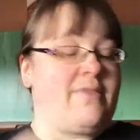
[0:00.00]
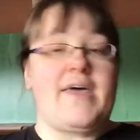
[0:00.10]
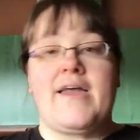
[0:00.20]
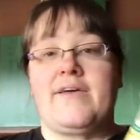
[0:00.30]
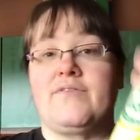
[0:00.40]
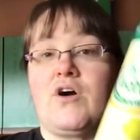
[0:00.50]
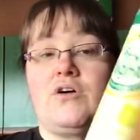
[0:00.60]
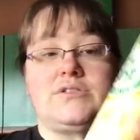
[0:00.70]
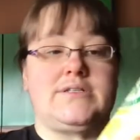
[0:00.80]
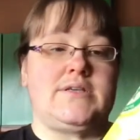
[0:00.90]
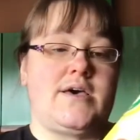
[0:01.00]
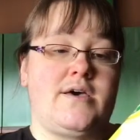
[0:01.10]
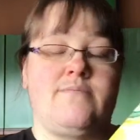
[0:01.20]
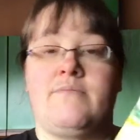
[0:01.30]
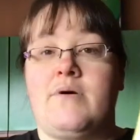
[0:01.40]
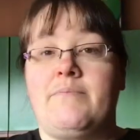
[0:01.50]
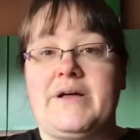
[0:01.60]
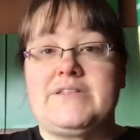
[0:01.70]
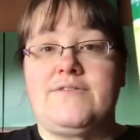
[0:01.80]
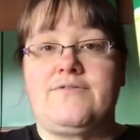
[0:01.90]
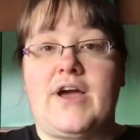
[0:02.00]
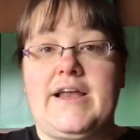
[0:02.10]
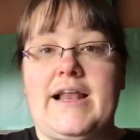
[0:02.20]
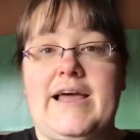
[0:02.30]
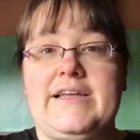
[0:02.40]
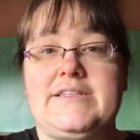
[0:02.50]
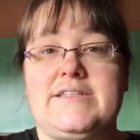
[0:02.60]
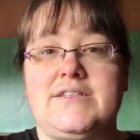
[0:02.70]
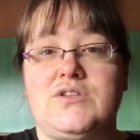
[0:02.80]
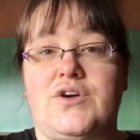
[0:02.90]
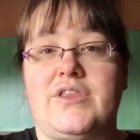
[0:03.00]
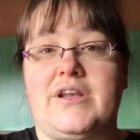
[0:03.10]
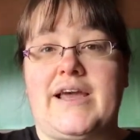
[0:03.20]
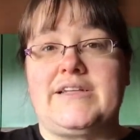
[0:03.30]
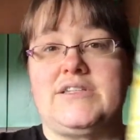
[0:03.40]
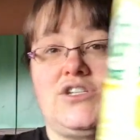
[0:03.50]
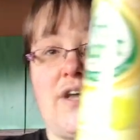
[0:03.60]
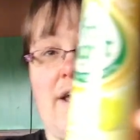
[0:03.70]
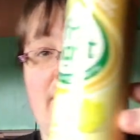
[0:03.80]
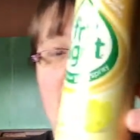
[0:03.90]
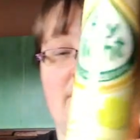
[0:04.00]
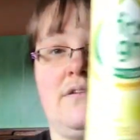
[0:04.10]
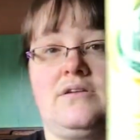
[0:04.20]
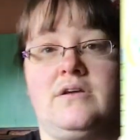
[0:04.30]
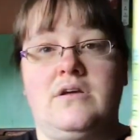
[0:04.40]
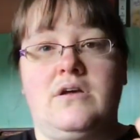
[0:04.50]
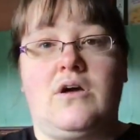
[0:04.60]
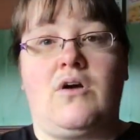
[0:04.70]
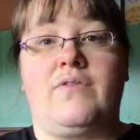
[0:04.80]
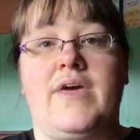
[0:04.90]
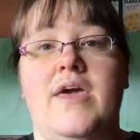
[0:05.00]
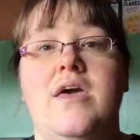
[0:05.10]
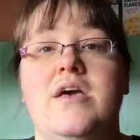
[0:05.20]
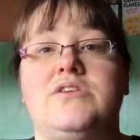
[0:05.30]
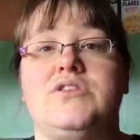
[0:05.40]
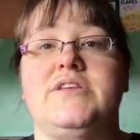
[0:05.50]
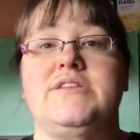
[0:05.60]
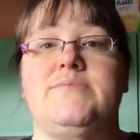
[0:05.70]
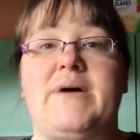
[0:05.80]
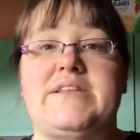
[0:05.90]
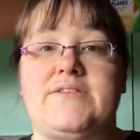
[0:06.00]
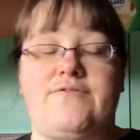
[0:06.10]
Then I've got some butter fry light. Sorry, the light is shining on there. So this is butter